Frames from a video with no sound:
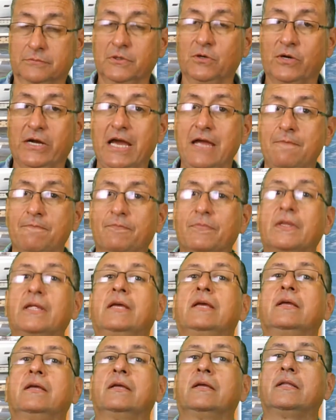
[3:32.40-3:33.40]
Okay?
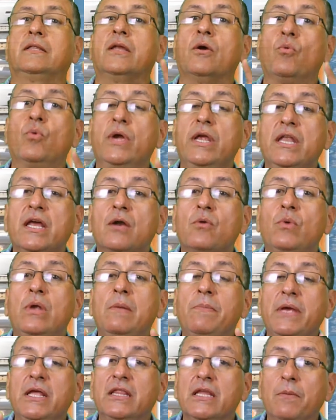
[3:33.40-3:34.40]
The winner
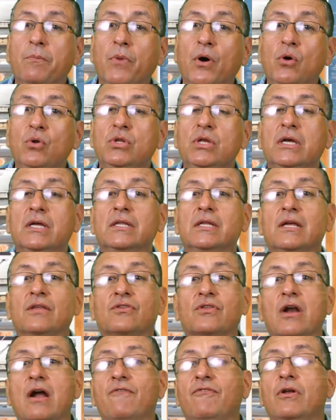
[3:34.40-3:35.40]
will be the boat
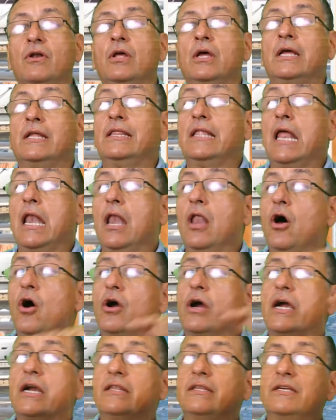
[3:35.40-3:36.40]
that travels the
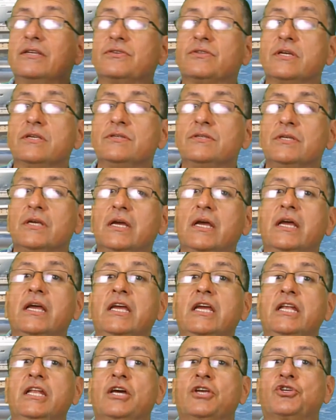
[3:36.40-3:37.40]
longer distance
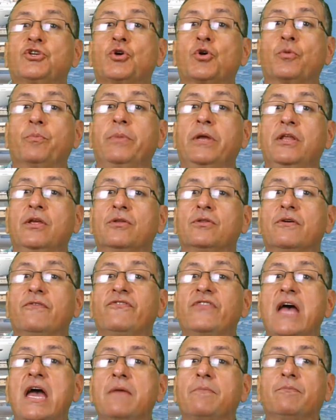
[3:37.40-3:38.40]
in a short period
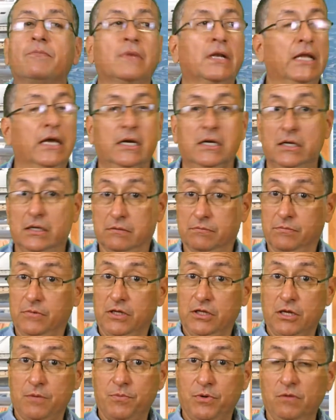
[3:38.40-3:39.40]
of time, like uh,
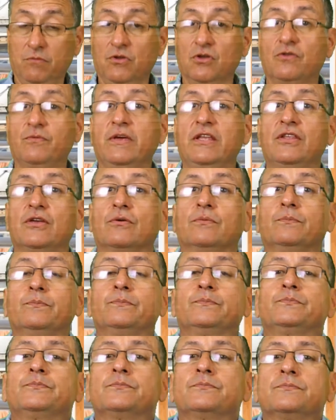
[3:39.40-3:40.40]
in the previous video.
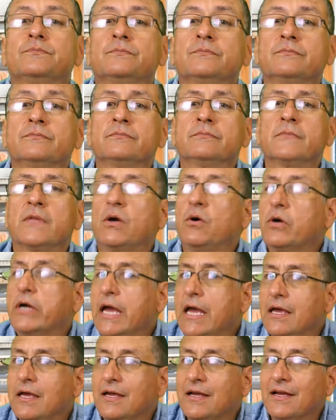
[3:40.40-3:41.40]

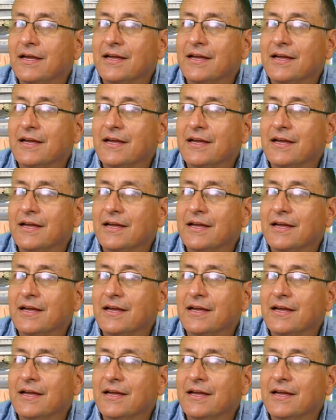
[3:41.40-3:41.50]
Okay?